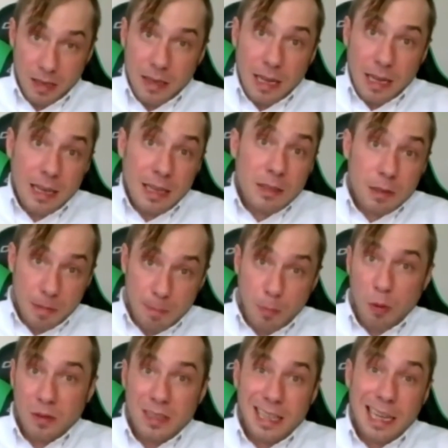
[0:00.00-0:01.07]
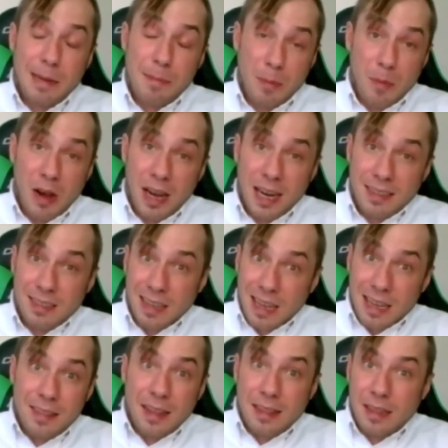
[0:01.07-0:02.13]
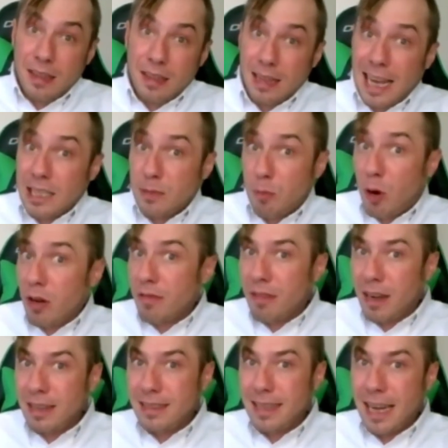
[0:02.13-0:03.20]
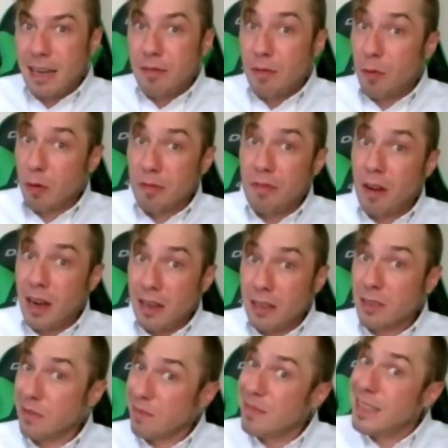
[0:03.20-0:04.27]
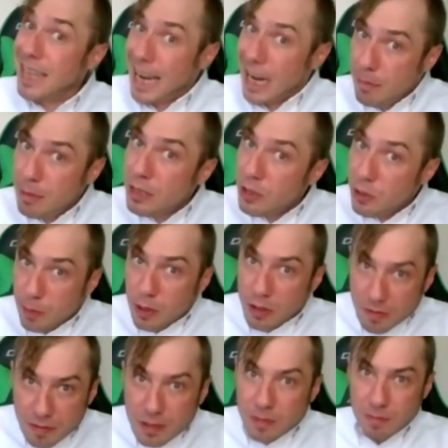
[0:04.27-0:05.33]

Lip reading: It is important to keep in mind that the last modified date for files can be spoofed,